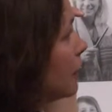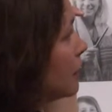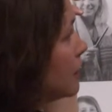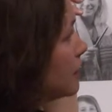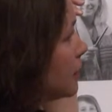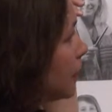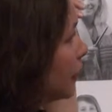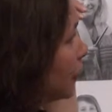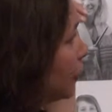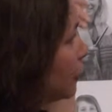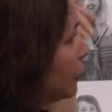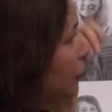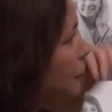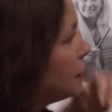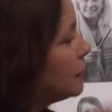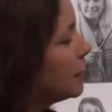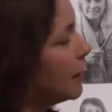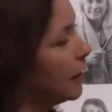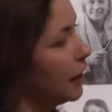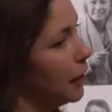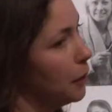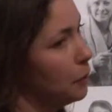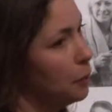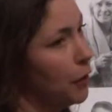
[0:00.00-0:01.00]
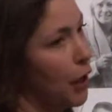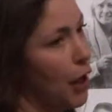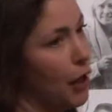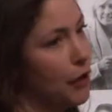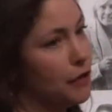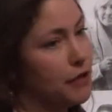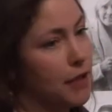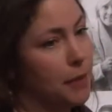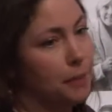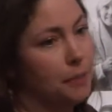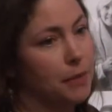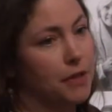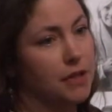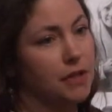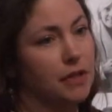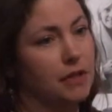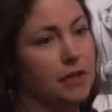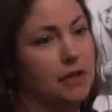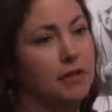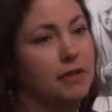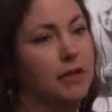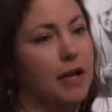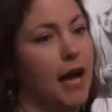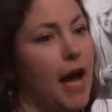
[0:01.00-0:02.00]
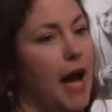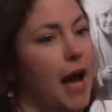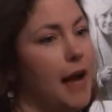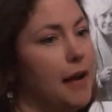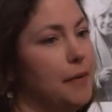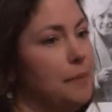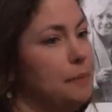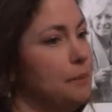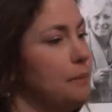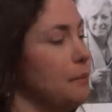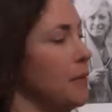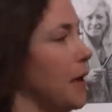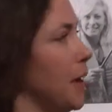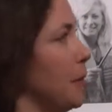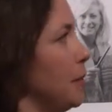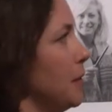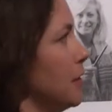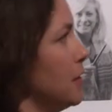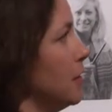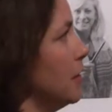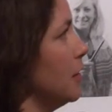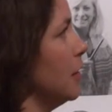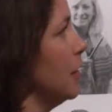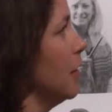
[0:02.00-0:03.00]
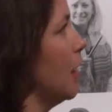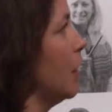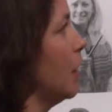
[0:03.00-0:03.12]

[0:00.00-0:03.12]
signal sending prayers up into the sky, maybe to the